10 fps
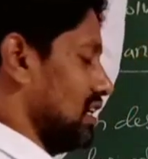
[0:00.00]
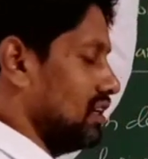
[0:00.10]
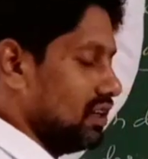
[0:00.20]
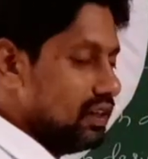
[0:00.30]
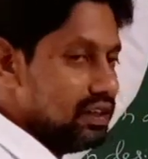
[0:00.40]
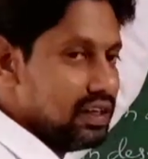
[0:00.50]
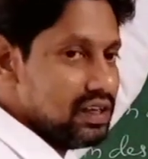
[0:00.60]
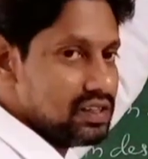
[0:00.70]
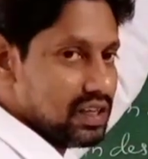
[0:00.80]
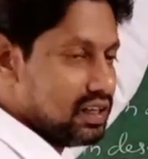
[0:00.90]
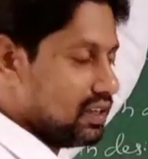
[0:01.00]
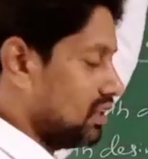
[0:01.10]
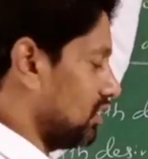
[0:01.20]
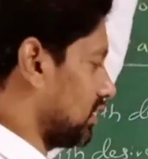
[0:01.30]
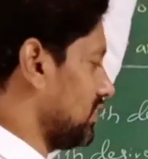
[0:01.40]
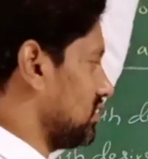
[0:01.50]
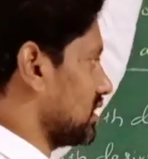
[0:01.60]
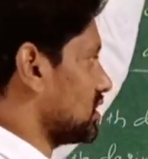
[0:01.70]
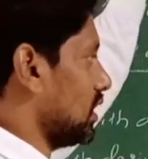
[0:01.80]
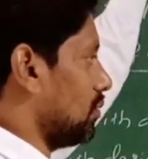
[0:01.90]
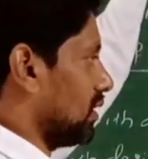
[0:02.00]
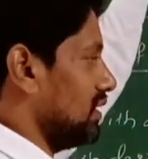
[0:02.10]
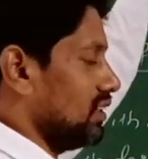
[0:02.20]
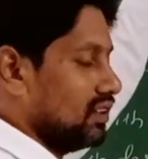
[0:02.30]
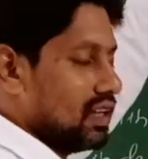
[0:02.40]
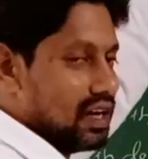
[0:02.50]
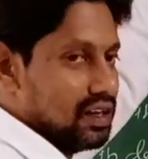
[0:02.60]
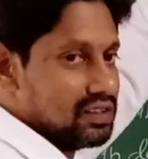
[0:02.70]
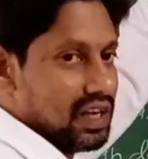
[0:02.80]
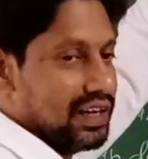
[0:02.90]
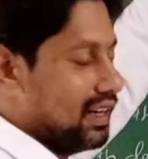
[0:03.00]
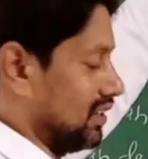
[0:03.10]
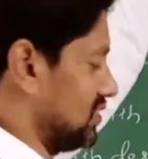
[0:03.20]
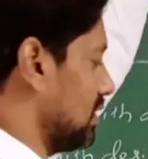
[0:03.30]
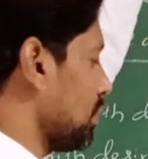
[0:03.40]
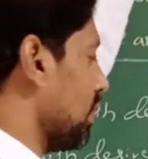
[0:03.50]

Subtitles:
in detail, right? Just I am writing the side headings.